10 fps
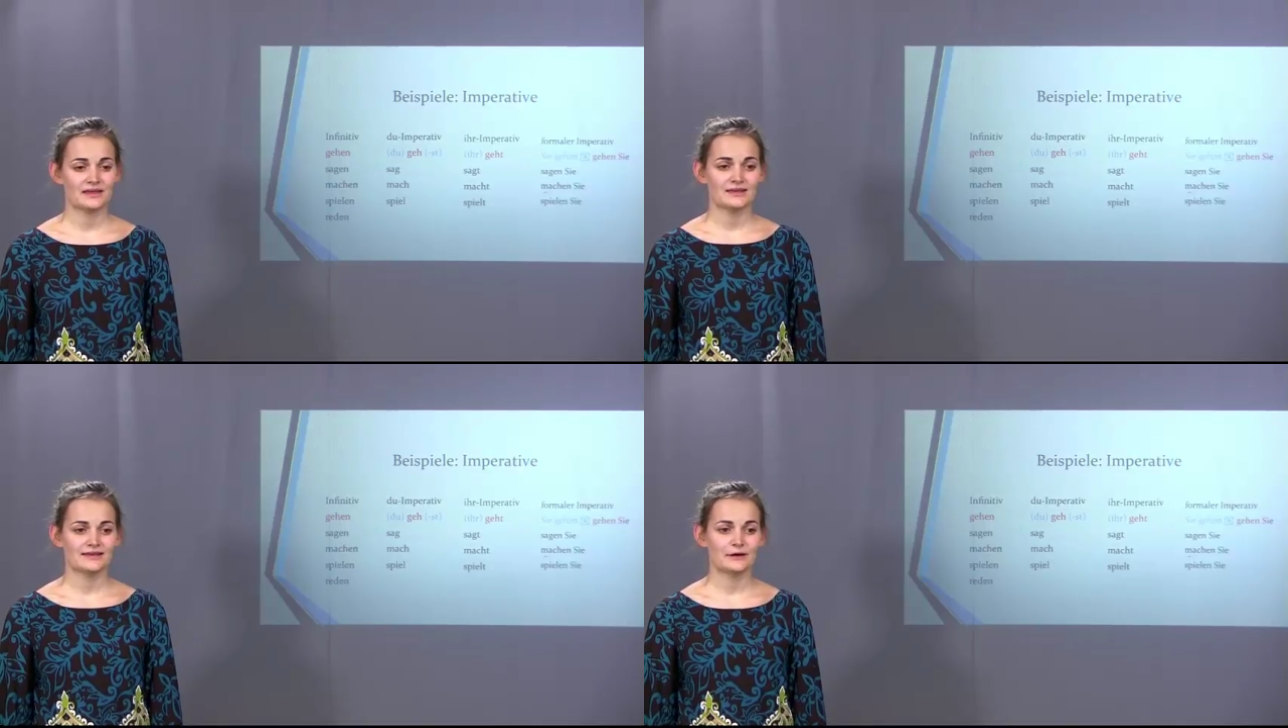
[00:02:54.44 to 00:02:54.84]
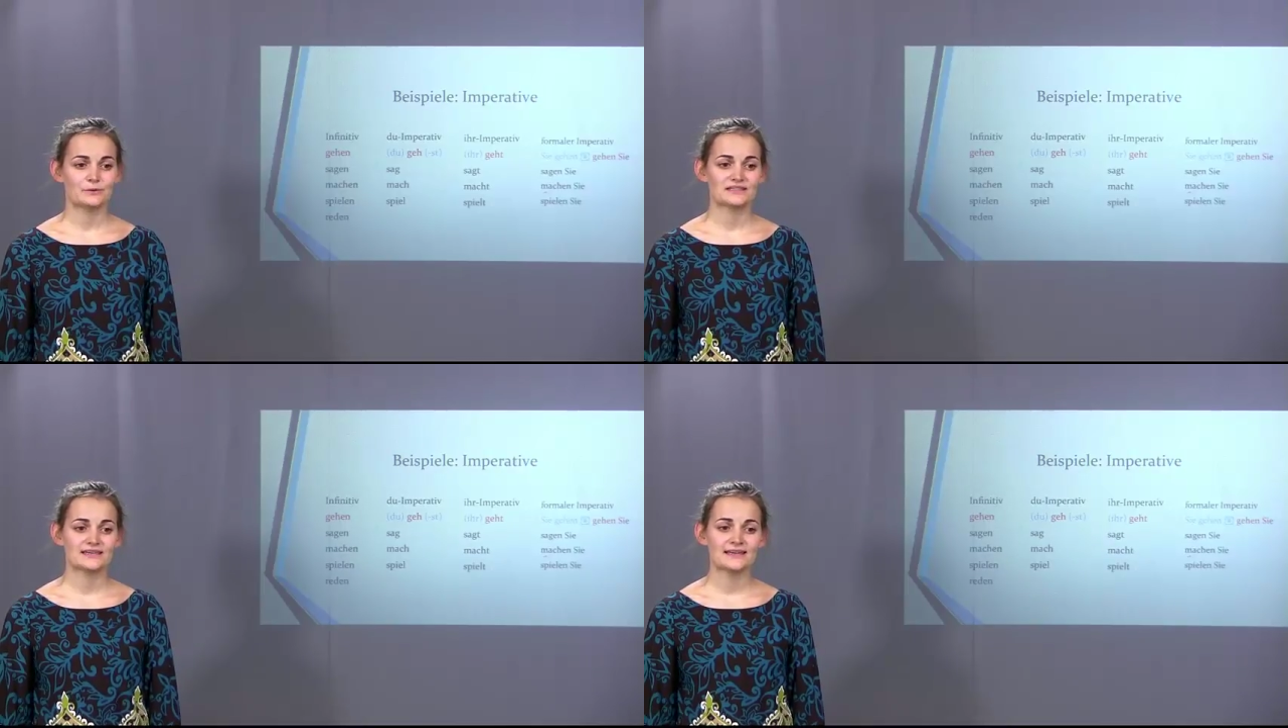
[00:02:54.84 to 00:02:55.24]
Now
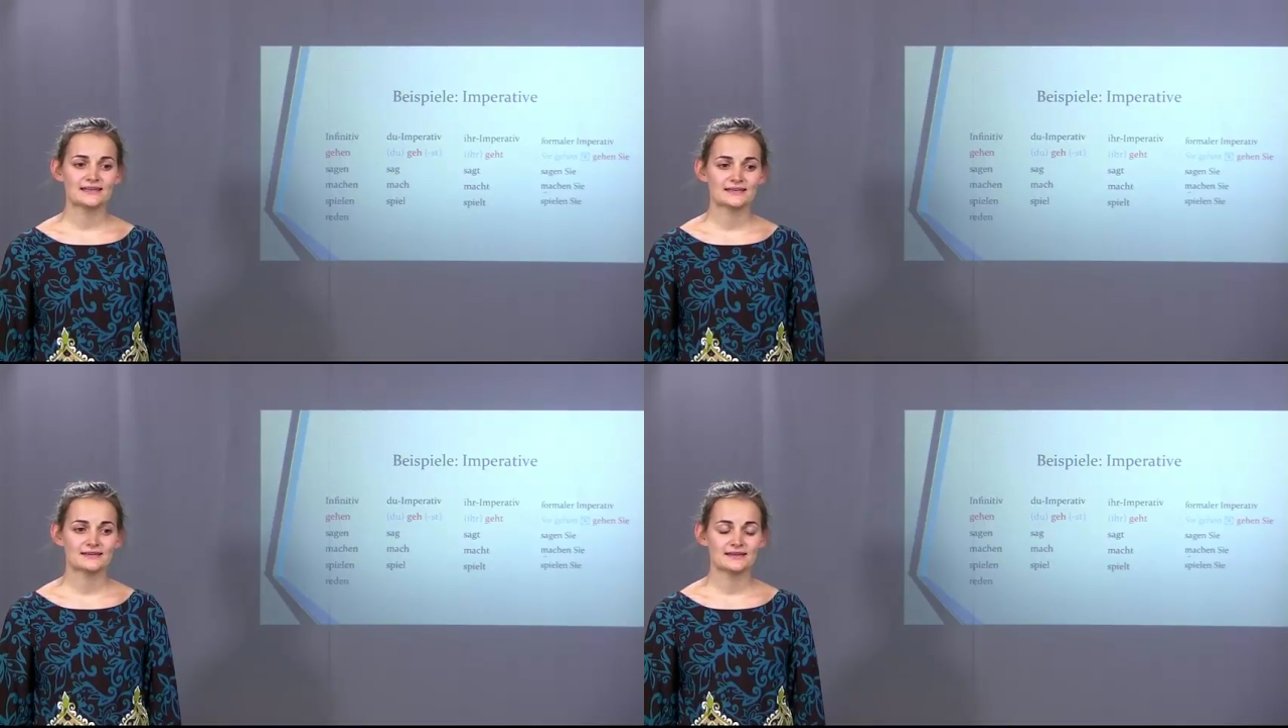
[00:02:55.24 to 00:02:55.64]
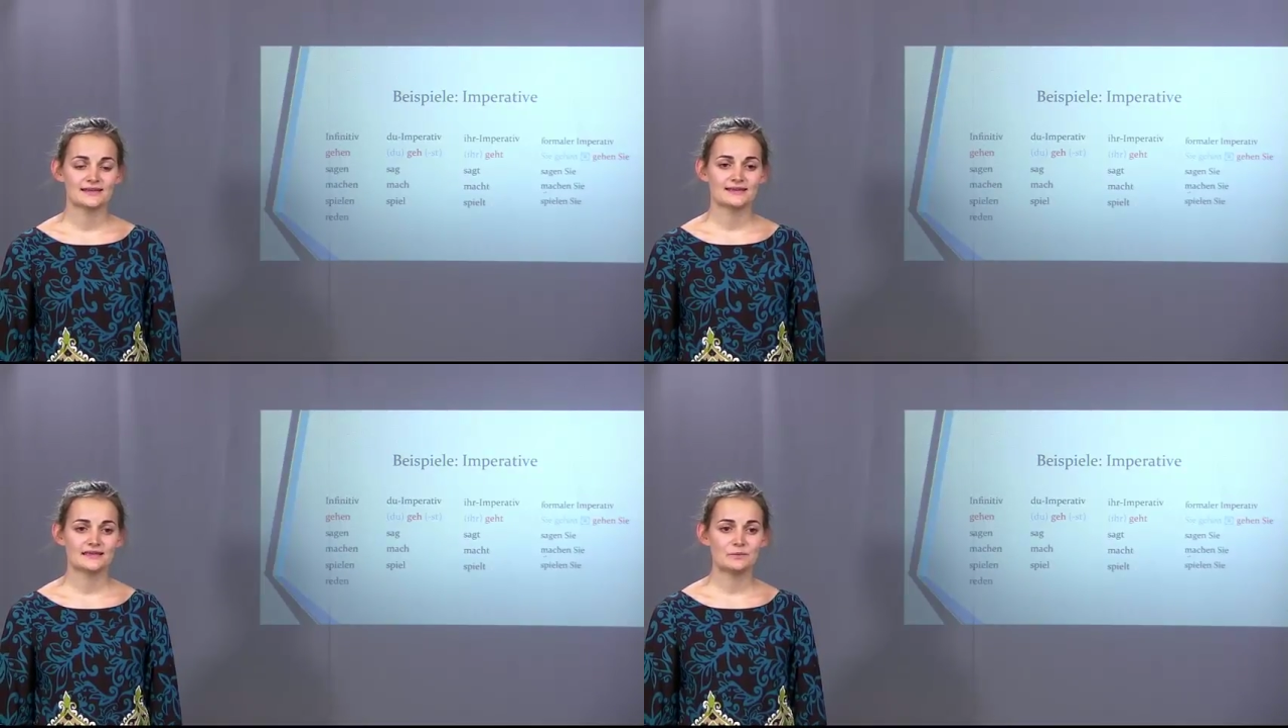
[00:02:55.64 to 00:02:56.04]
with reden,
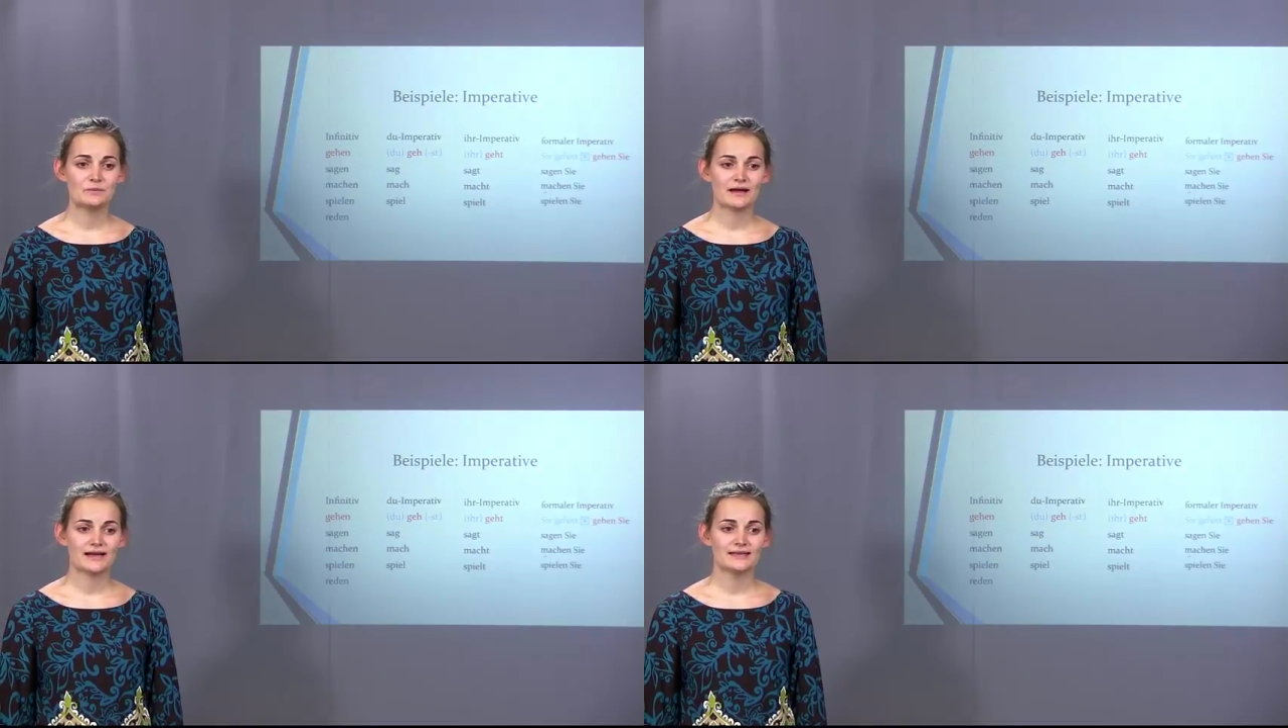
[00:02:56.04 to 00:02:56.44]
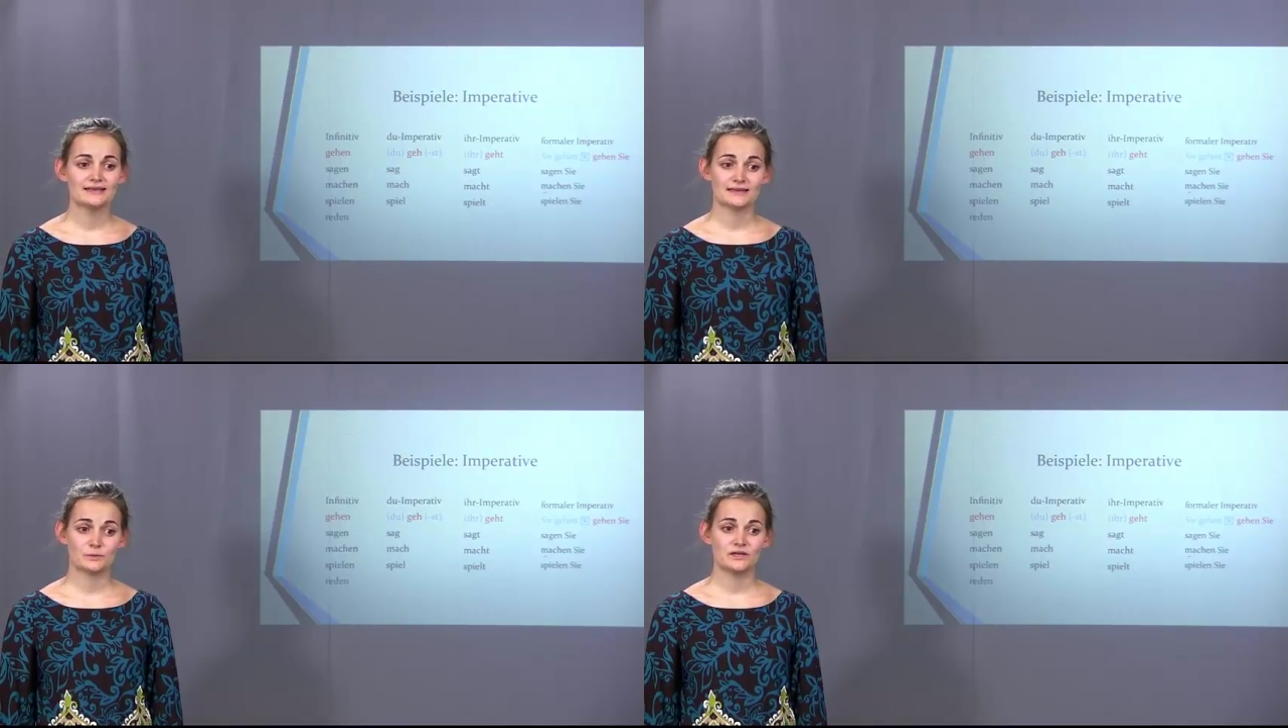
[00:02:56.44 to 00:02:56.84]
keep in mind
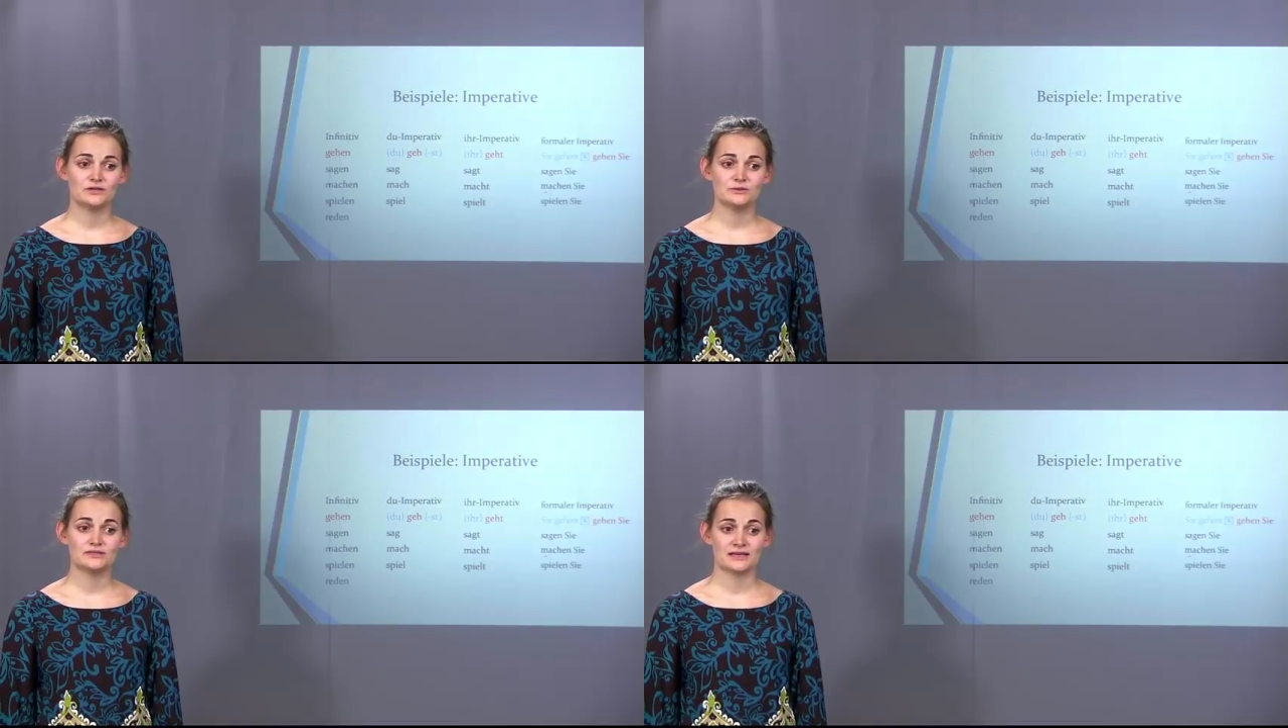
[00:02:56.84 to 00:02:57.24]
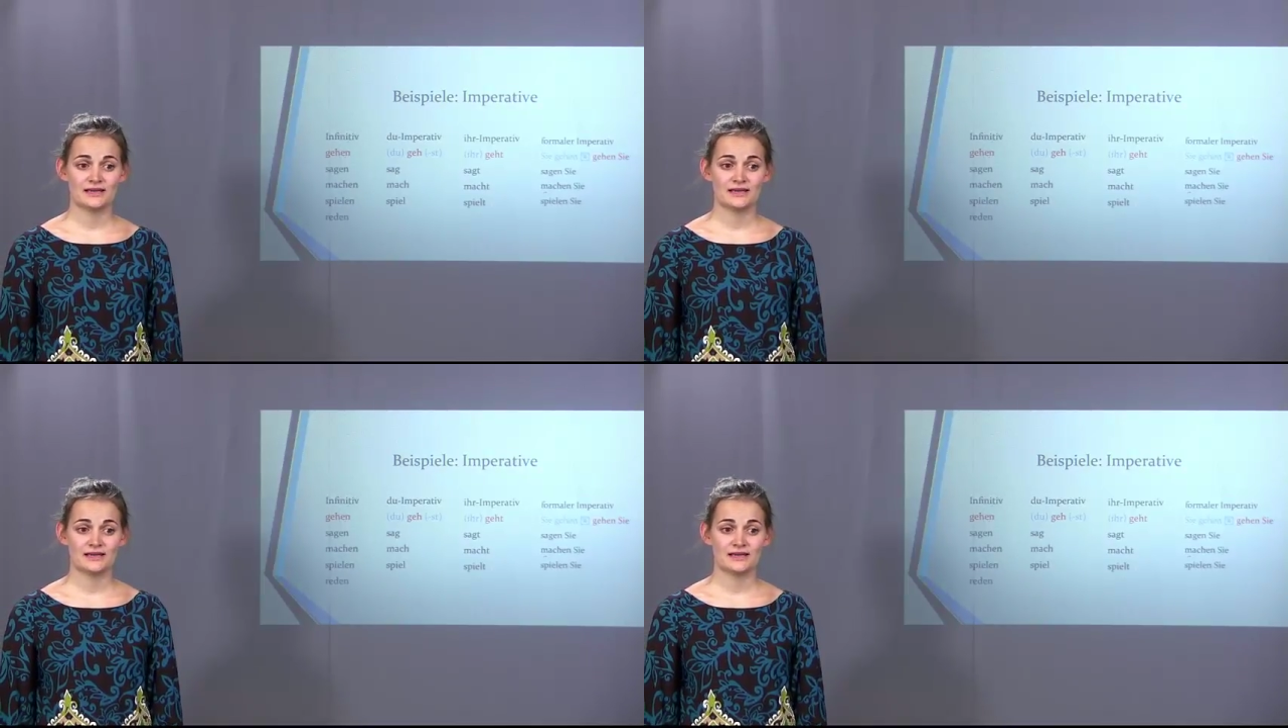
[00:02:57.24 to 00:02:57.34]
that we use